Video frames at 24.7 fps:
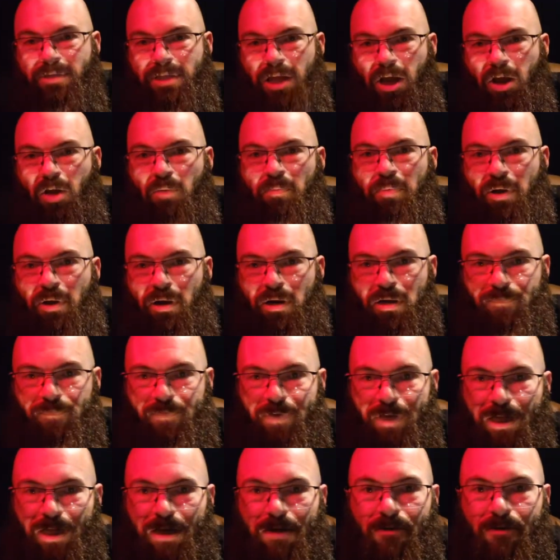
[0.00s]
that was all
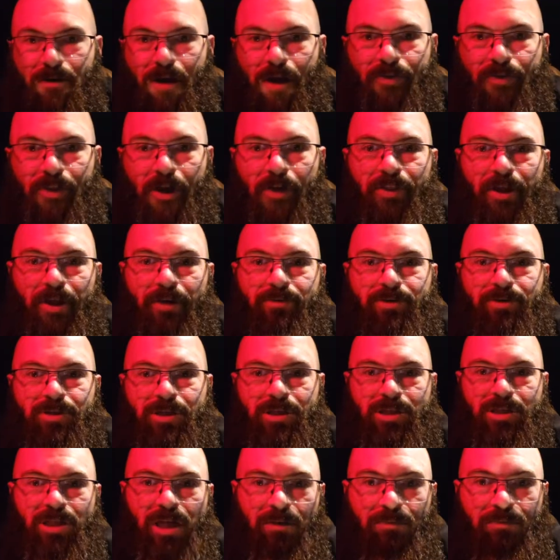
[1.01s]
part of Valero. I thought
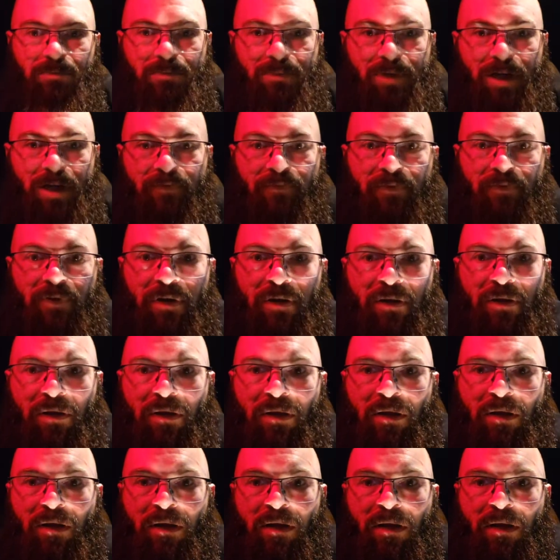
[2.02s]
that was just something different.